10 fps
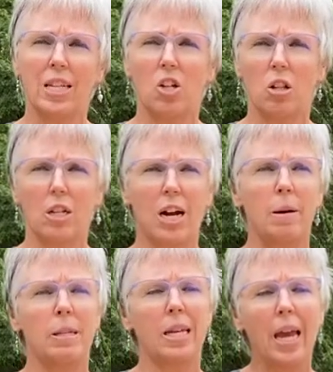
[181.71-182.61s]
all the
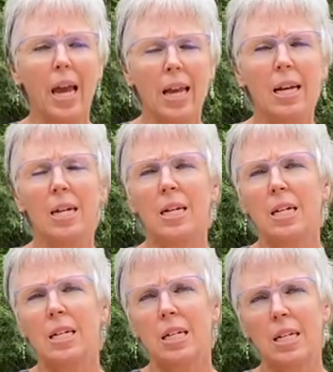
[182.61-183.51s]
time is, hey,
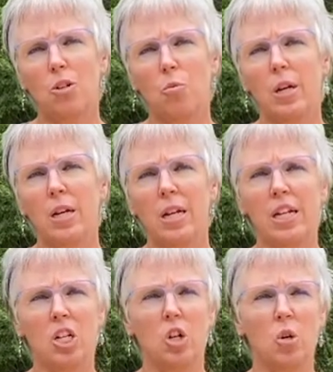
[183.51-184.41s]
Denise, we
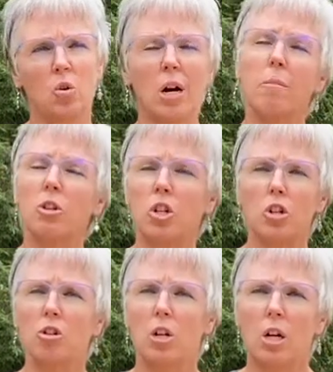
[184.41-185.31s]
need to come to
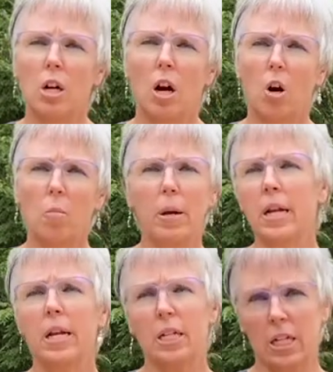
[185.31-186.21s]
your
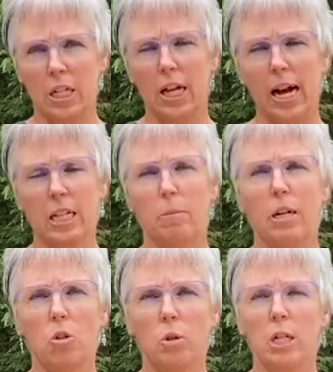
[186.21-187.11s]
obedience class
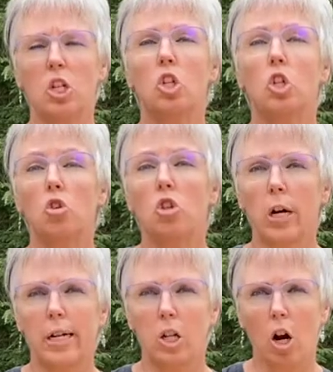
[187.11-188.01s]
because we need to
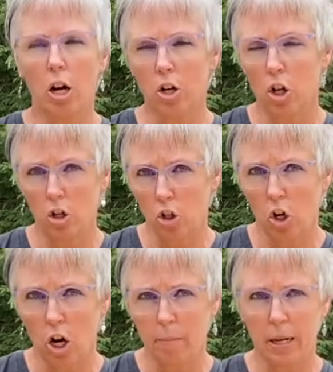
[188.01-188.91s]
socialize our adult
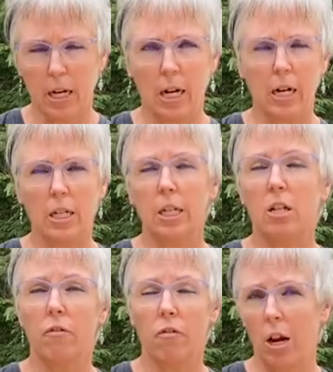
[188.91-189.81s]
dog because
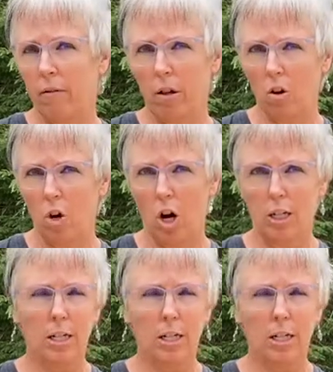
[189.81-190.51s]
he's afraid of other dogs.